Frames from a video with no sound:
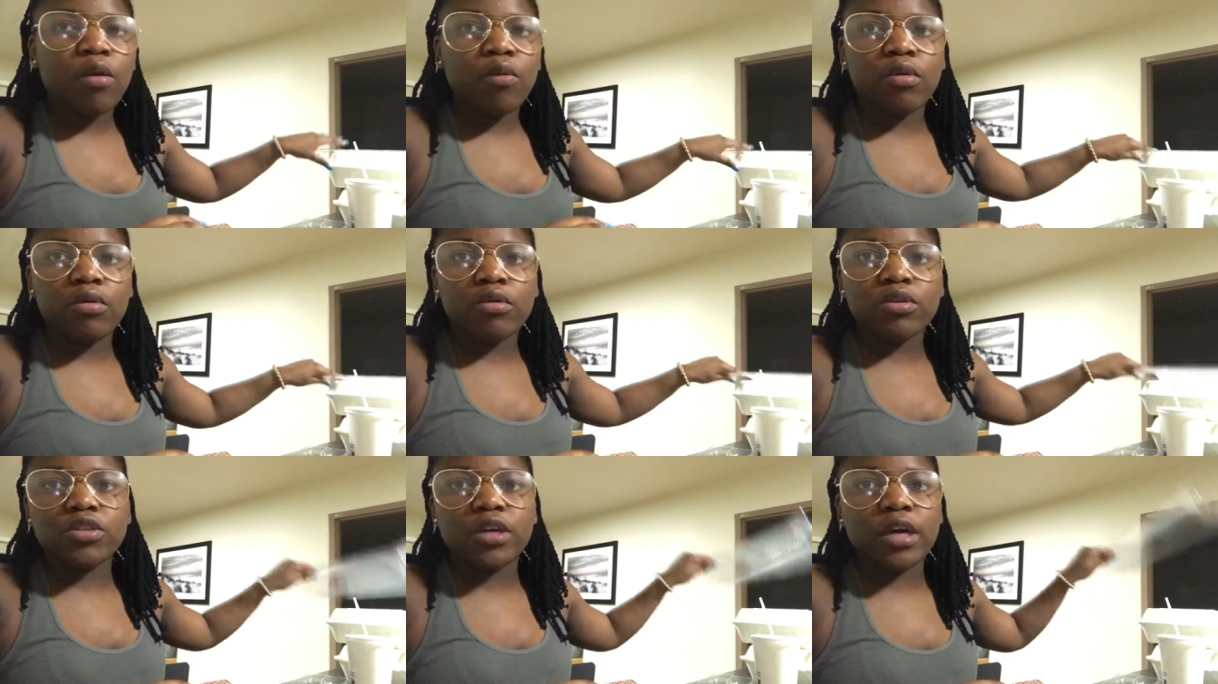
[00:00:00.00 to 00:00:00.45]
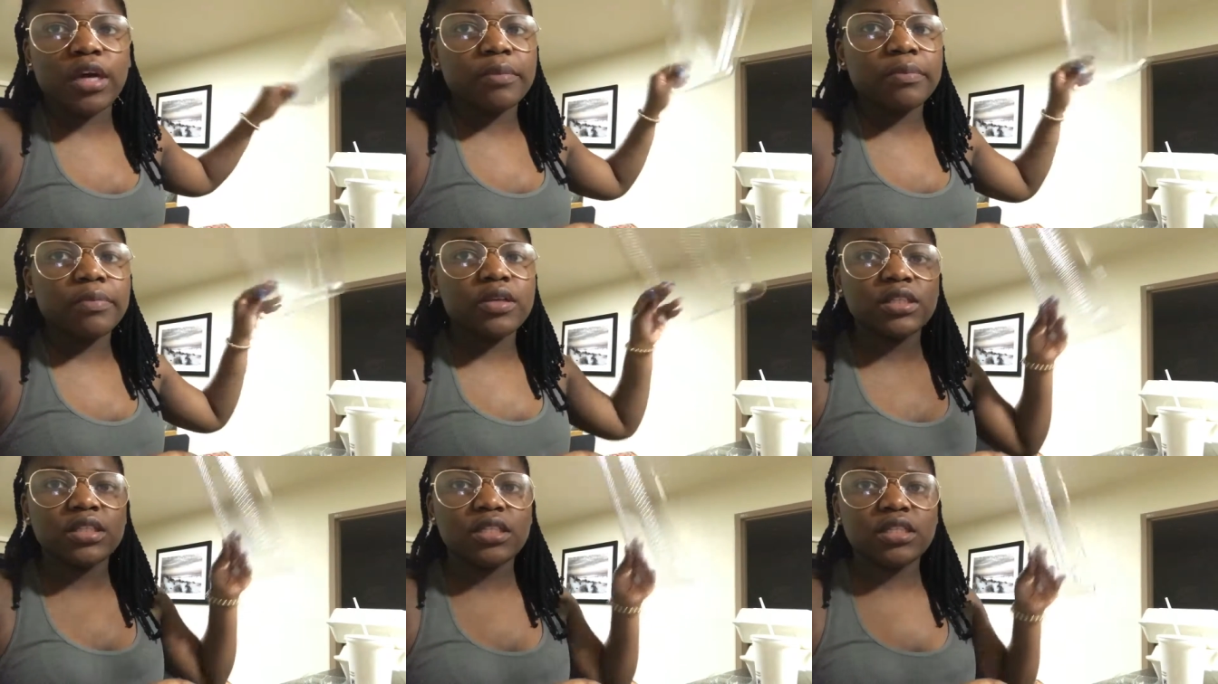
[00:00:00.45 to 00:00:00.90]
We were trying
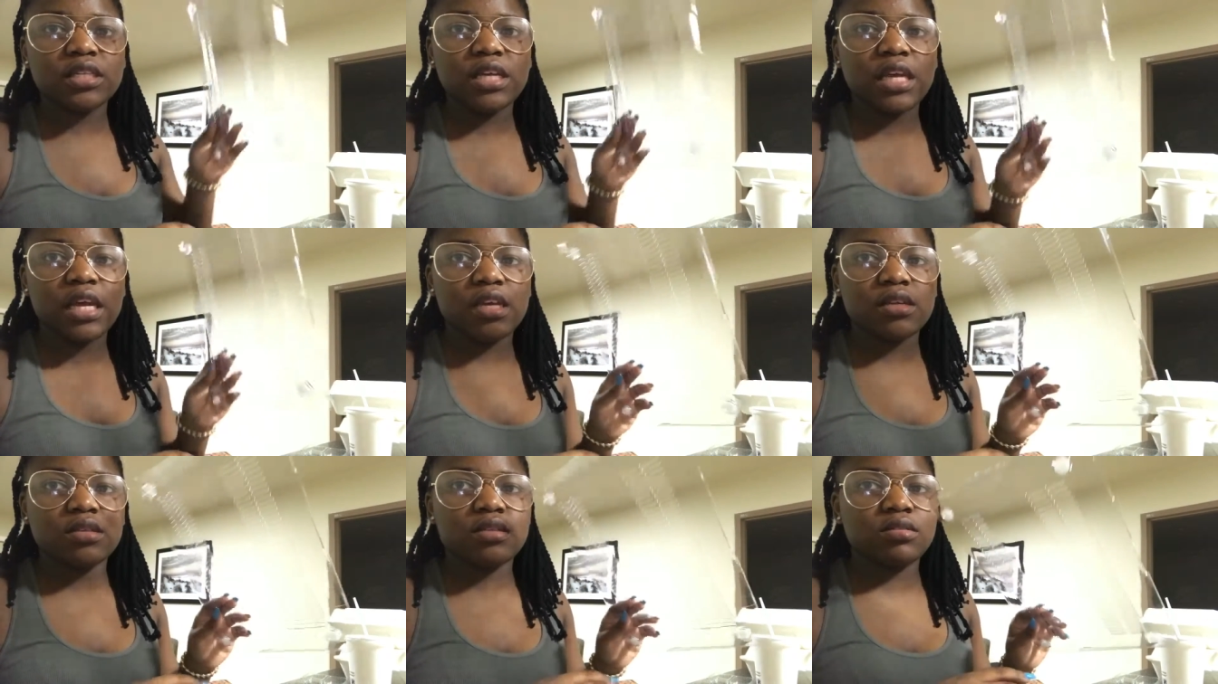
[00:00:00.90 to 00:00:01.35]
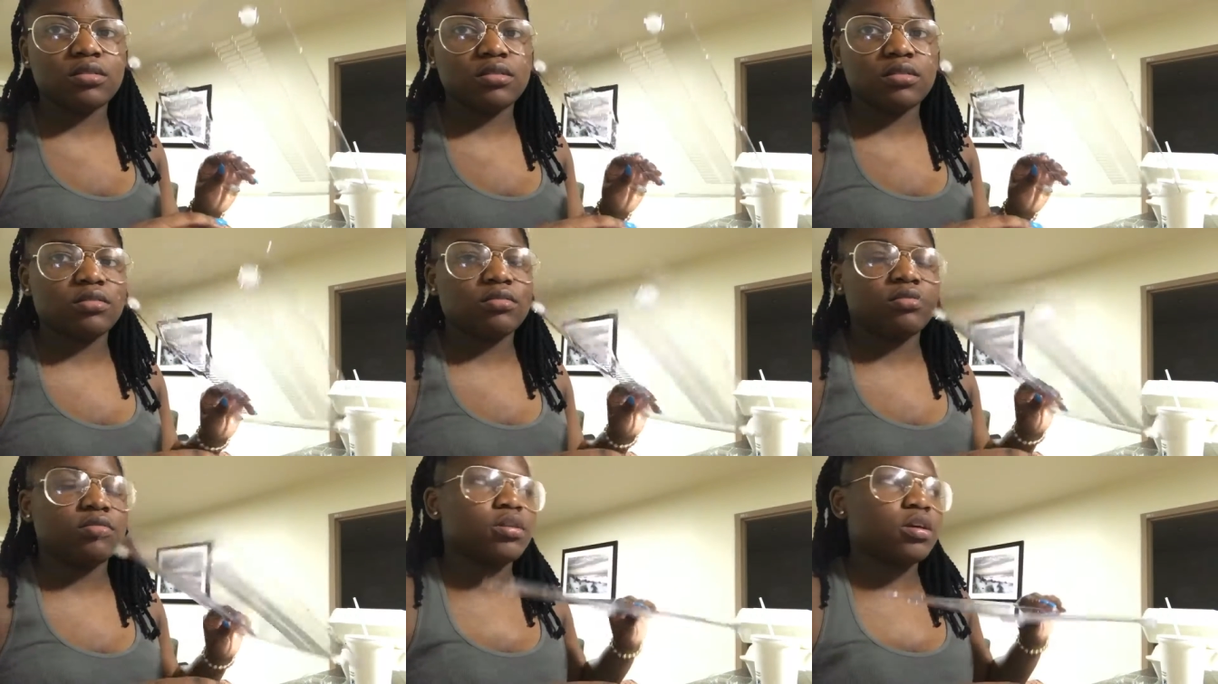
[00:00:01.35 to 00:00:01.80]
to put this
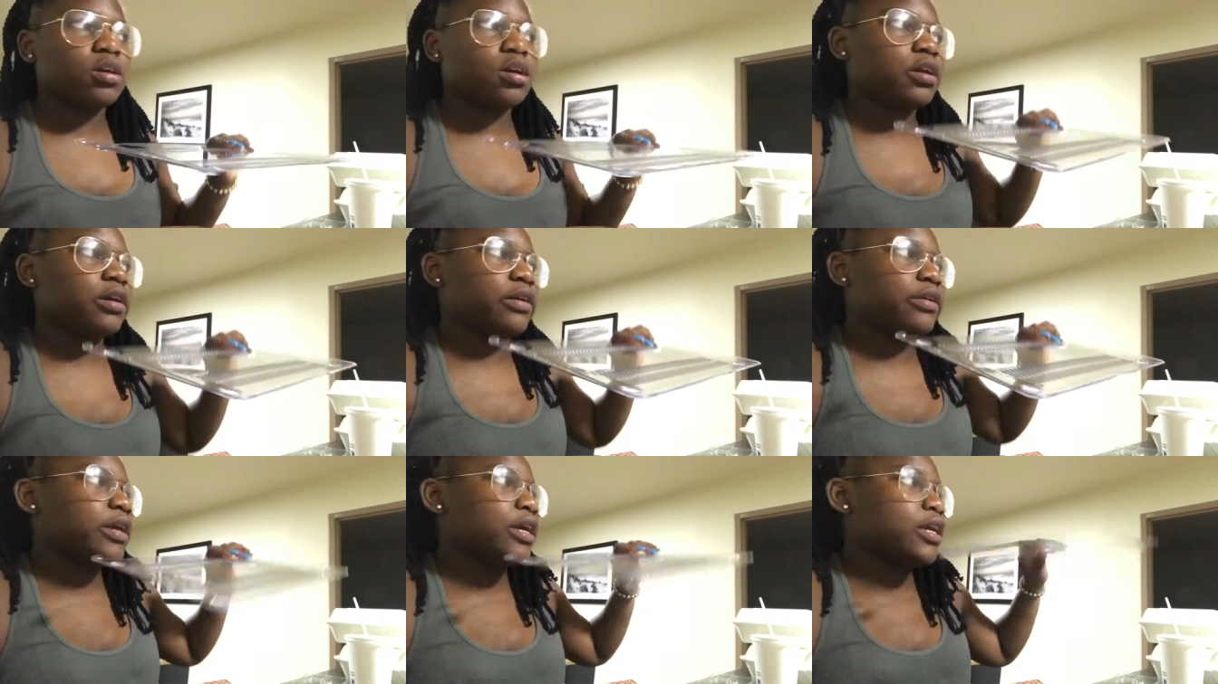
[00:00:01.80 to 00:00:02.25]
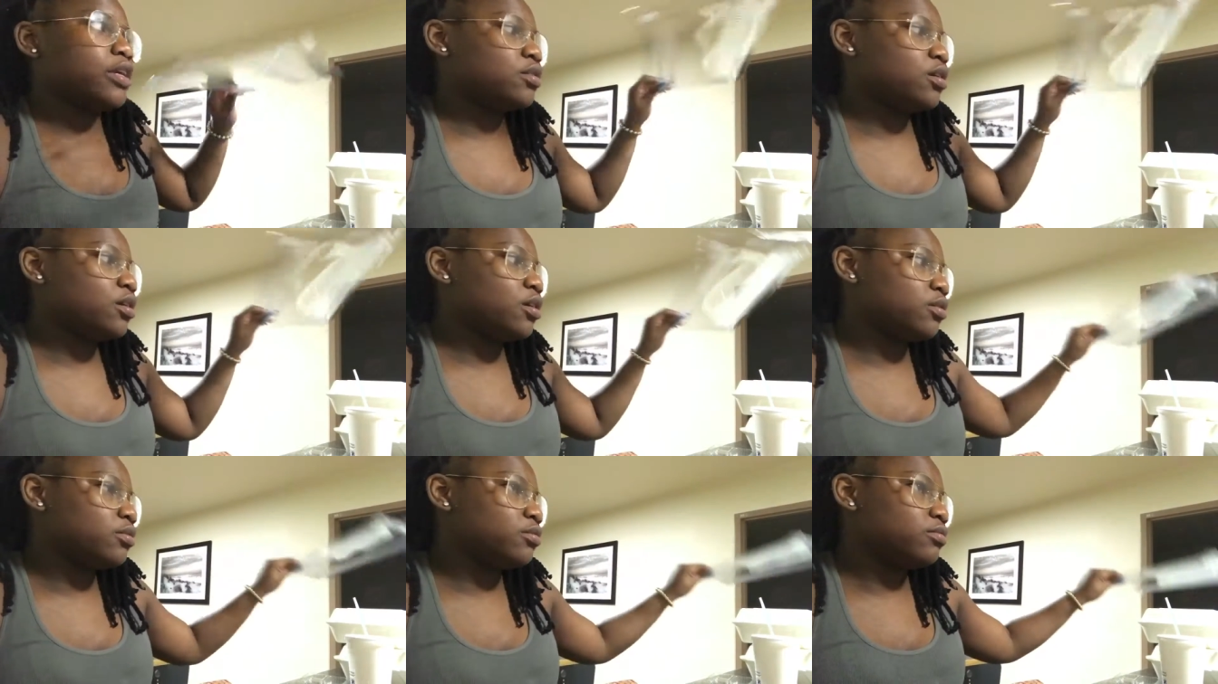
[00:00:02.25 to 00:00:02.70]
case, the clear
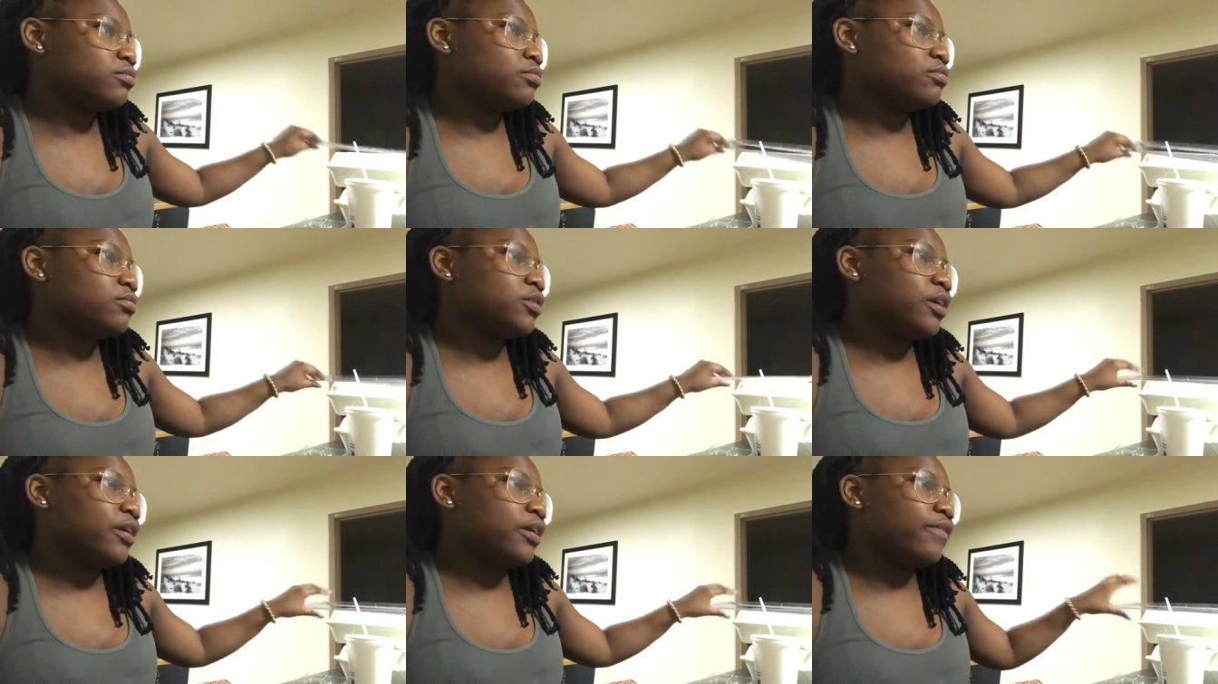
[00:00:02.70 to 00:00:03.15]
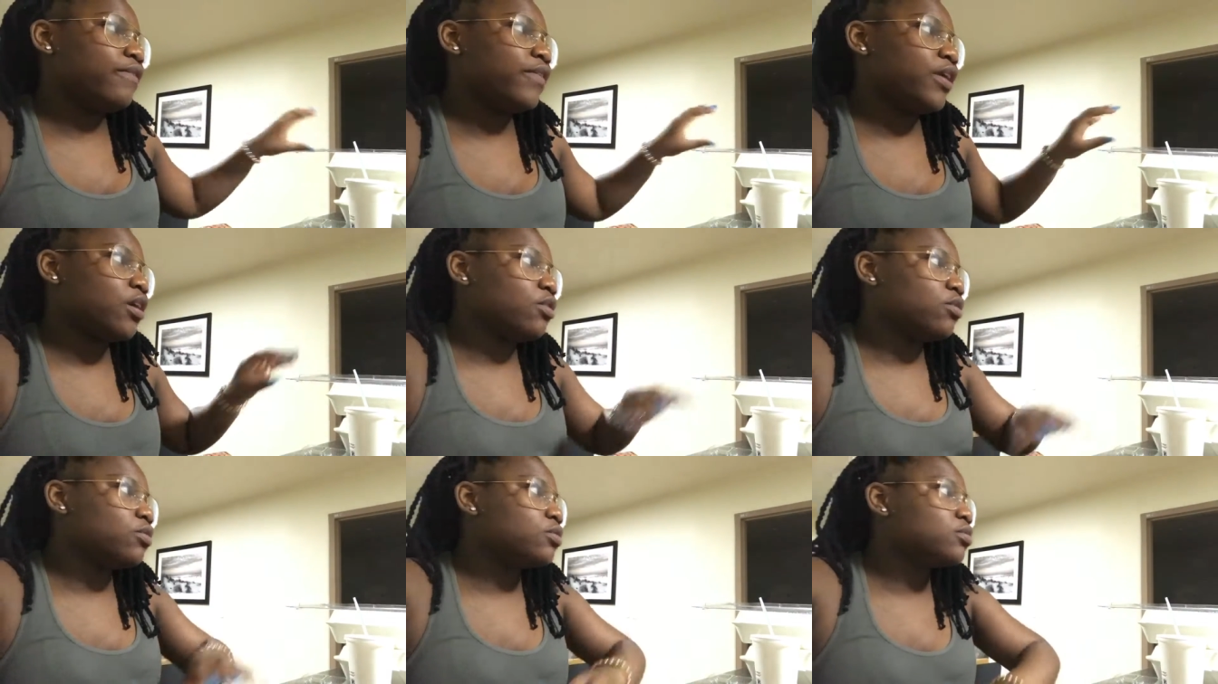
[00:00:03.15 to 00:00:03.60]
case on. It
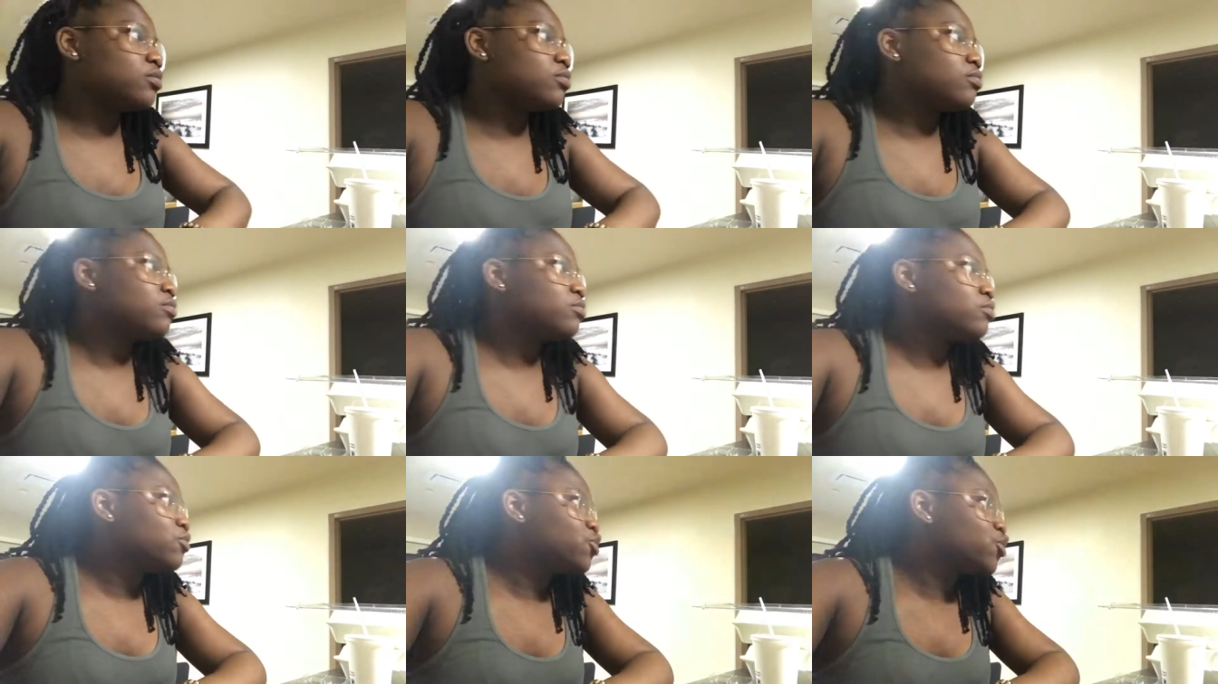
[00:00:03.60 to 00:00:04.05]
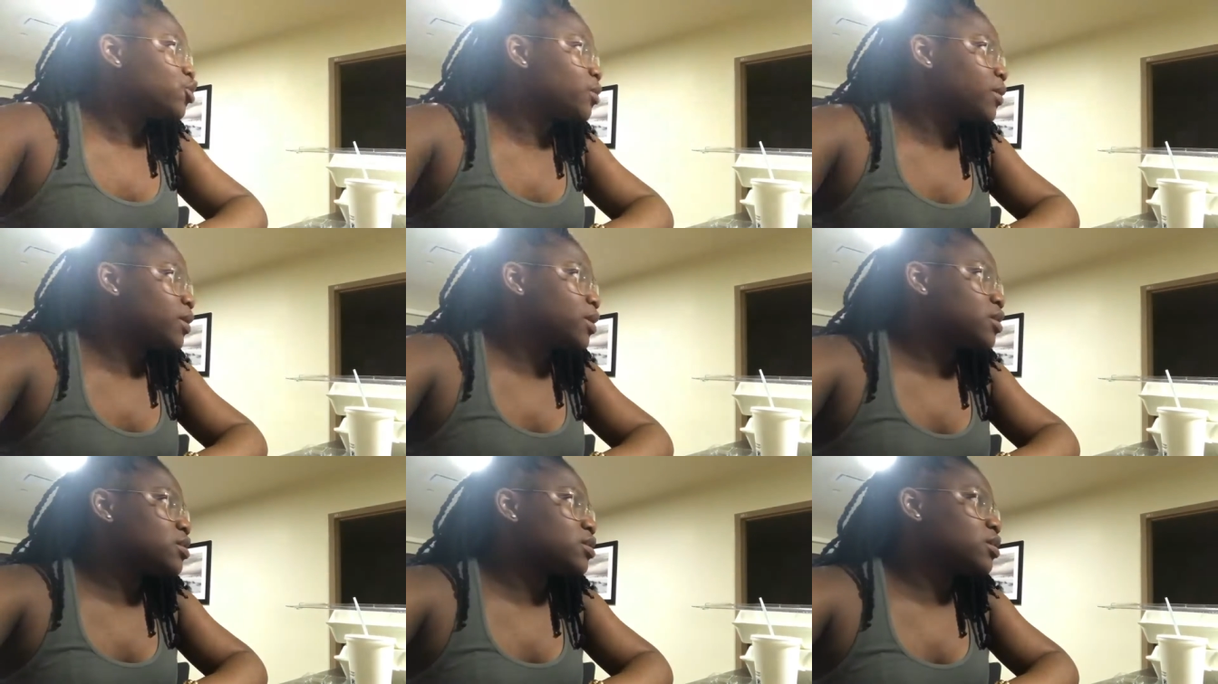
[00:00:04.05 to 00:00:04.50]
failed
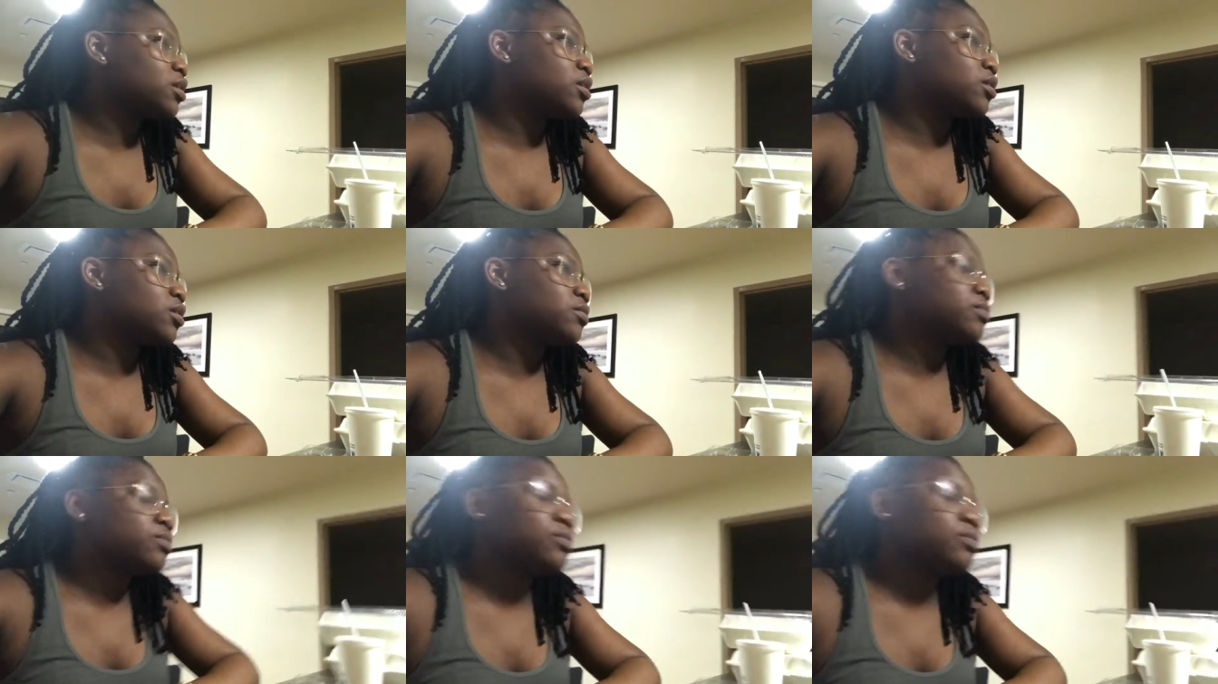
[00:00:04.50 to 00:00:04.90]
tremendously.